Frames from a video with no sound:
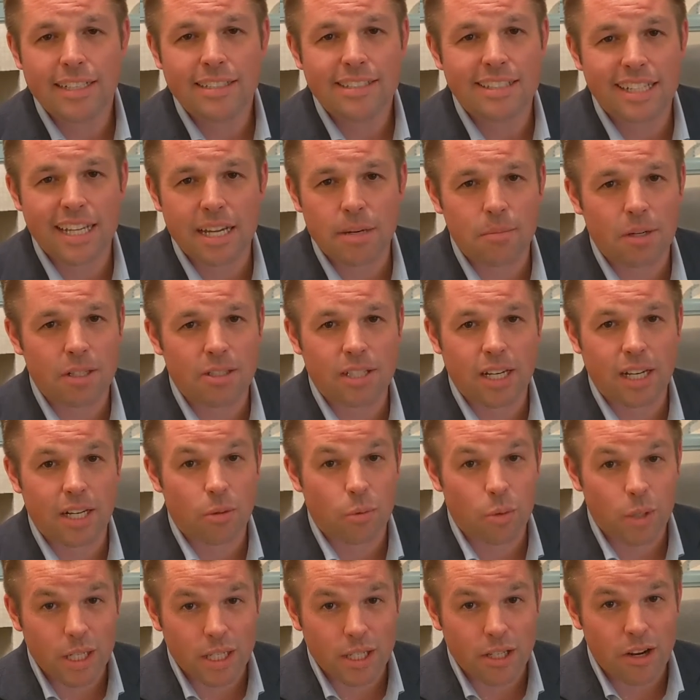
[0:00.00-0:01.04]
see how much
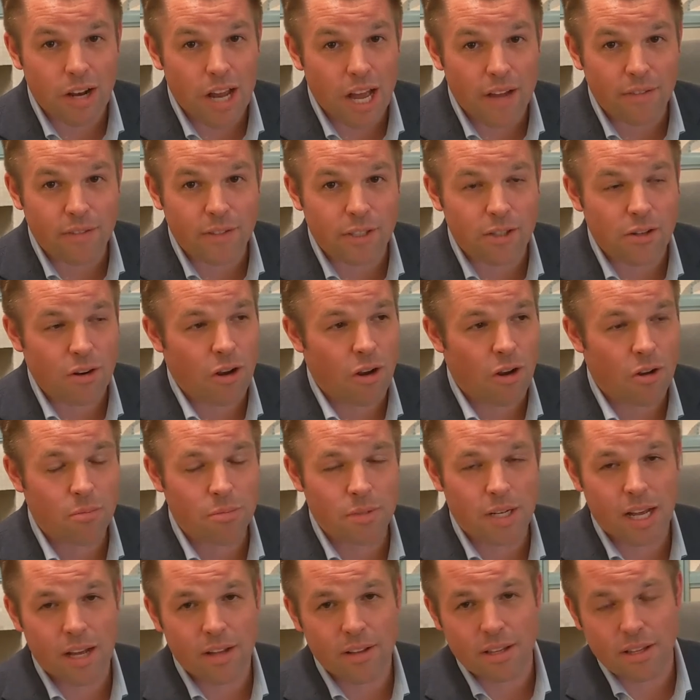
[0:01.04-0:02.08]
equity you have in your home
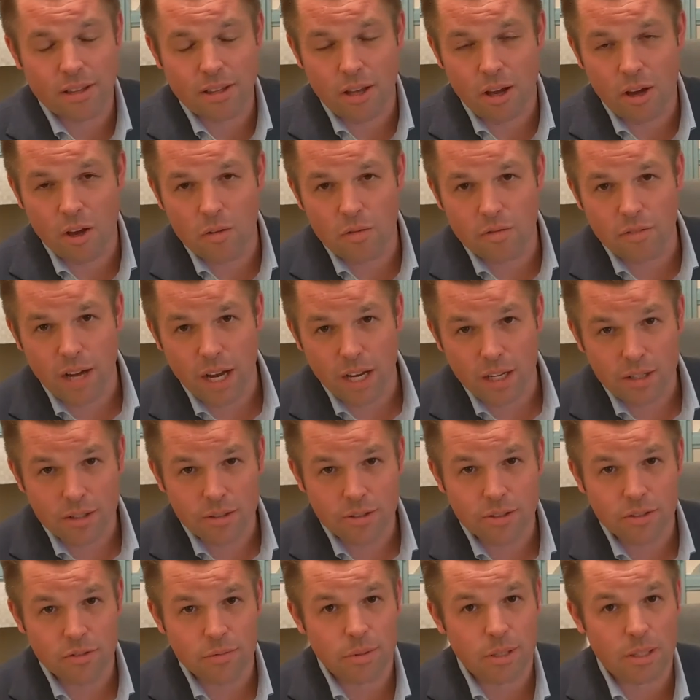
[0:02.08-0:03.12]
now that the home
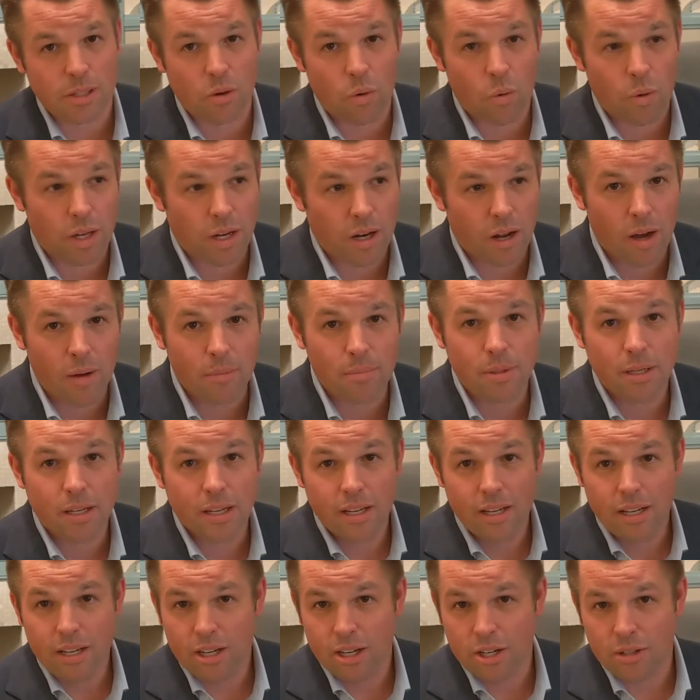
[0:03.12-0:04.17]
values have been going up
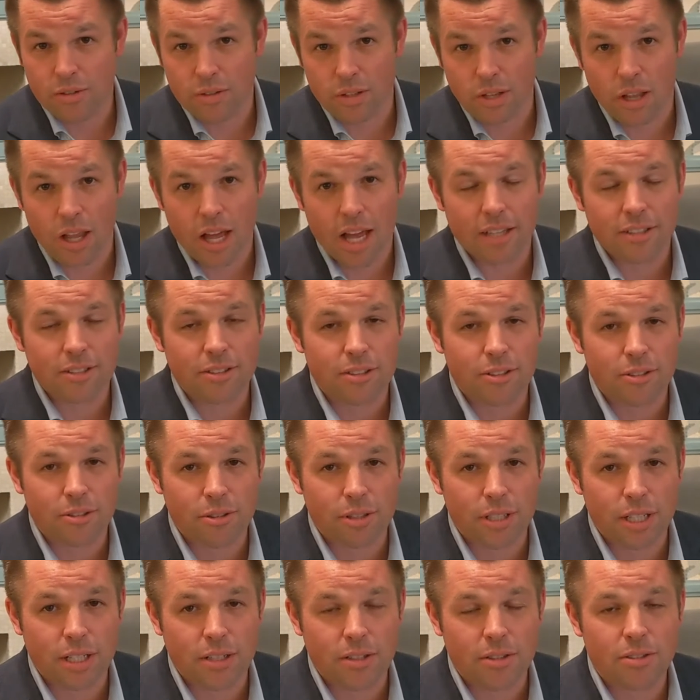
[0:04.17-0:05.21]
over the last 2
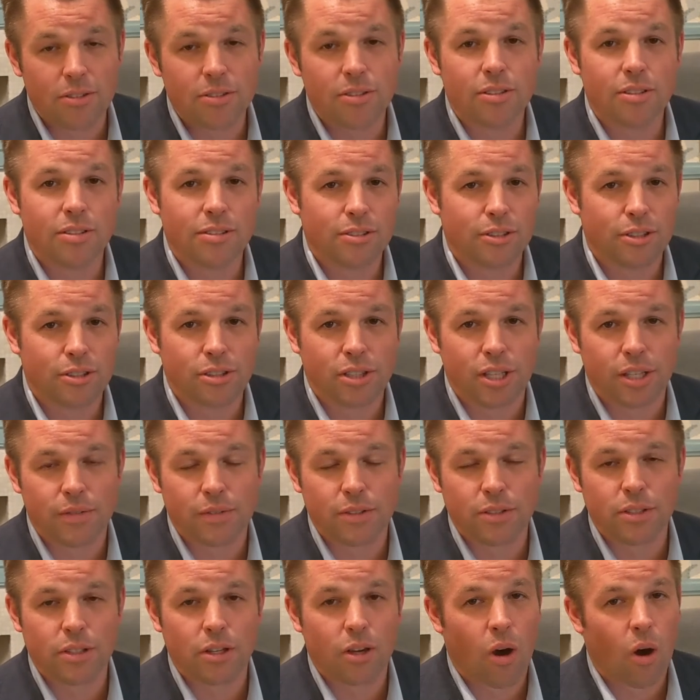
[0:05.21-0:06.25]
years, just give
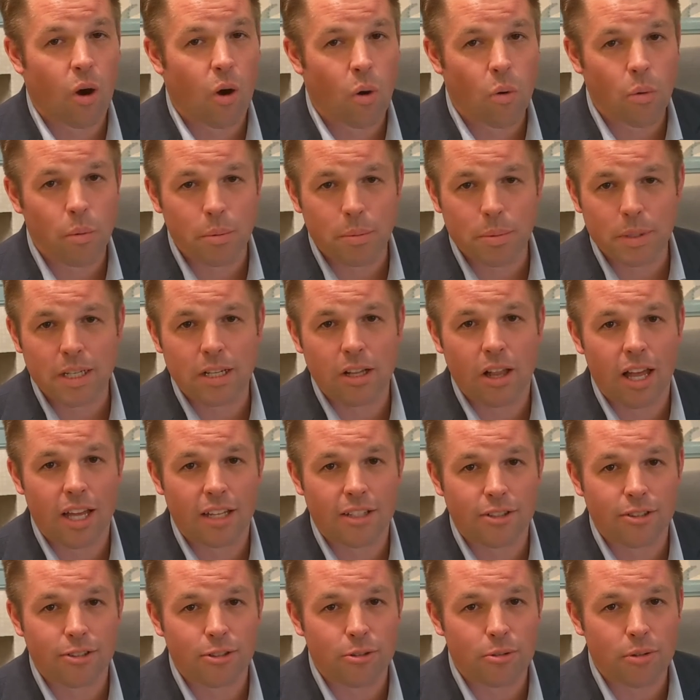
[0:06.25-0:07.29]
us a call. We'd be glad
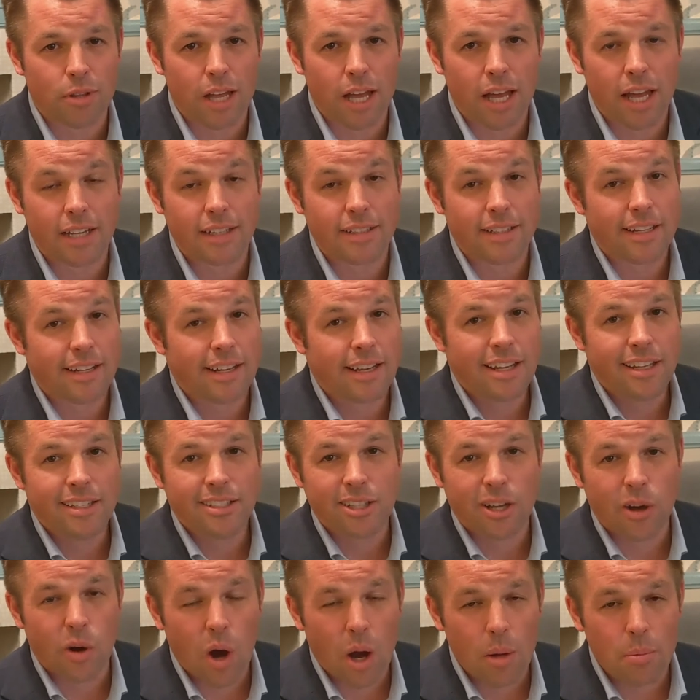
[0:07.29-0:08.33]
to do that.
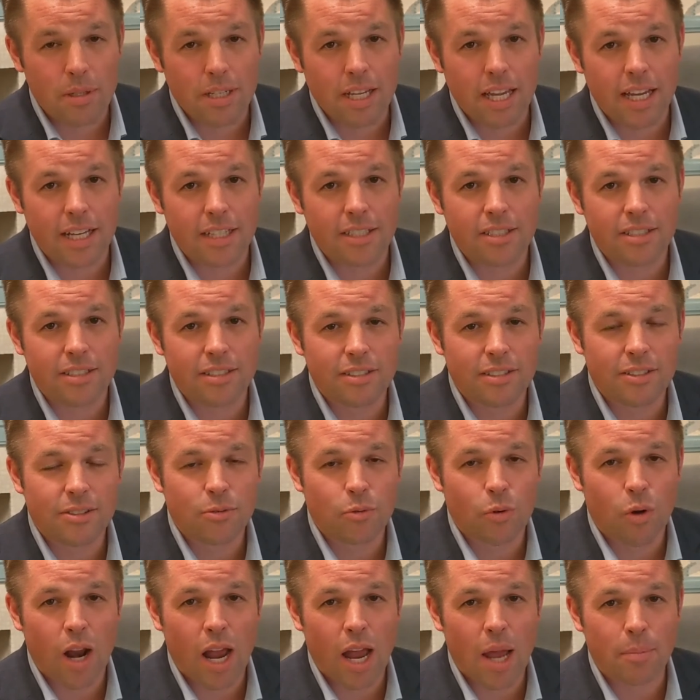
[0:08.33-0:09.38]
No obligations.
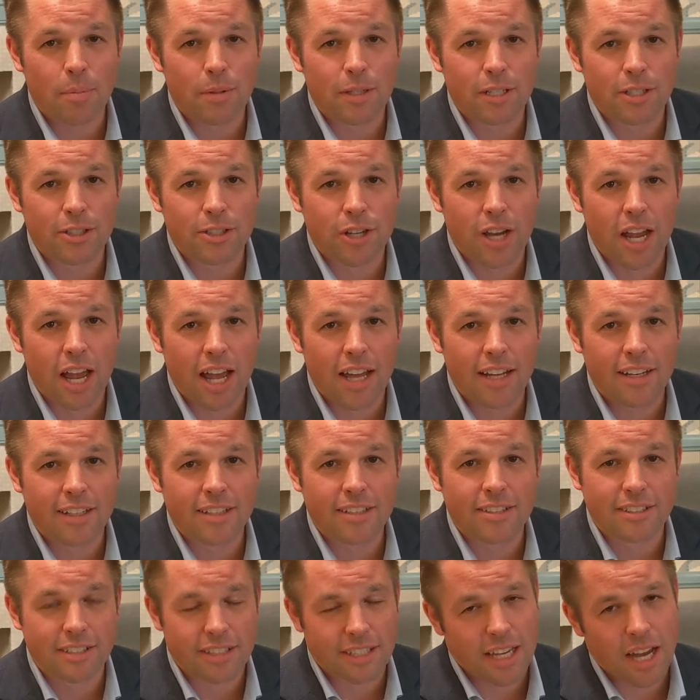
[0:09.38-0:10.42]
We're happy to chat
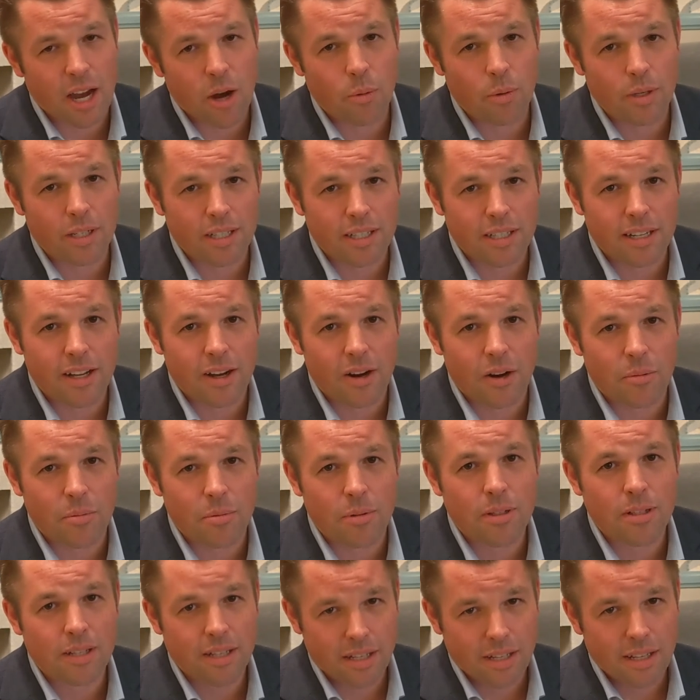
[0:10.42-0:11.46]
and see how we can help.
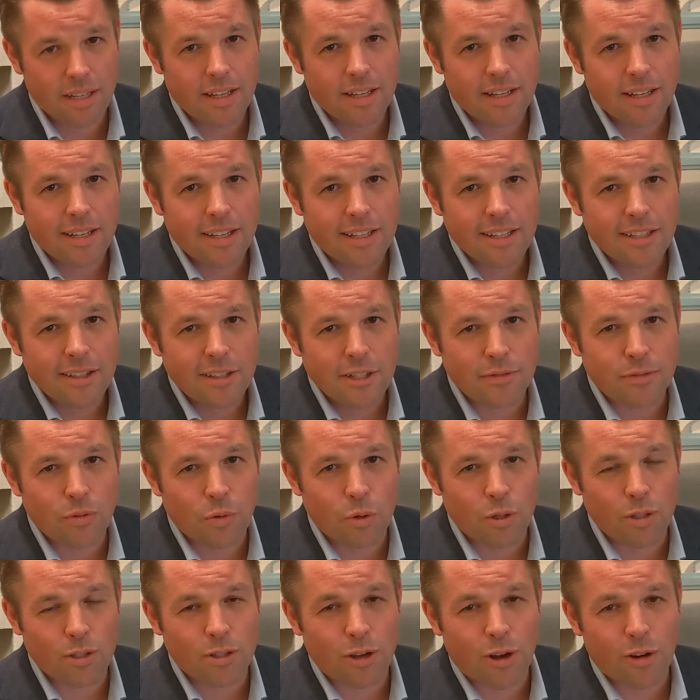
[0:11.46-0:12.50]
Look
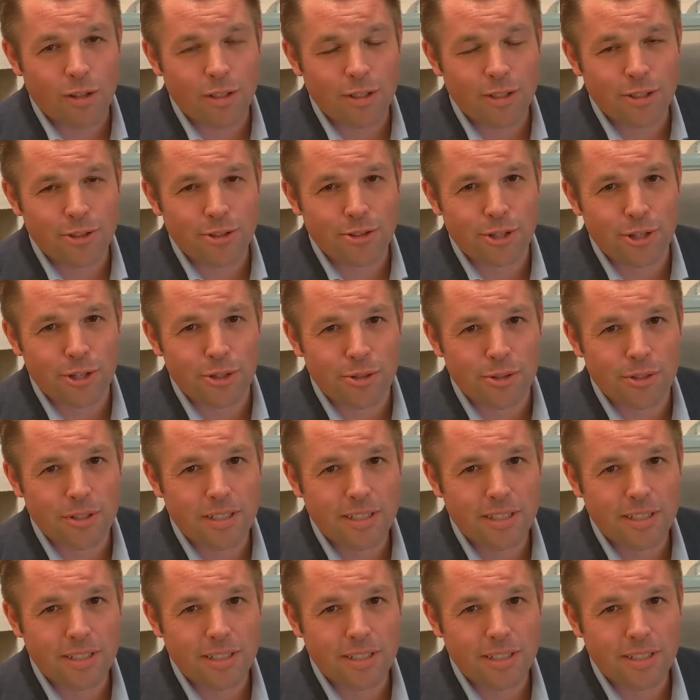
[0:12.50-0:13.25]
forward to talking to you soon.